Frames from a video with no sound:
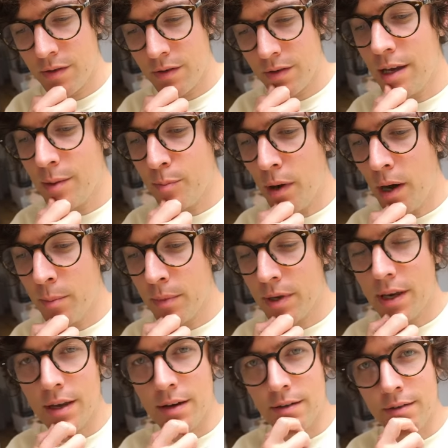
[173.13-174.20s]
I think a
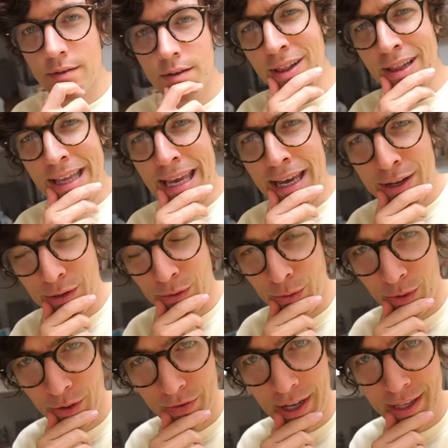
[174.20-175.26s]
pumpkin leaked
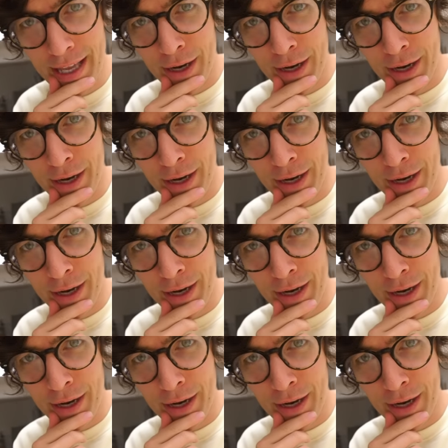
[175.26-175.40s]
on all of our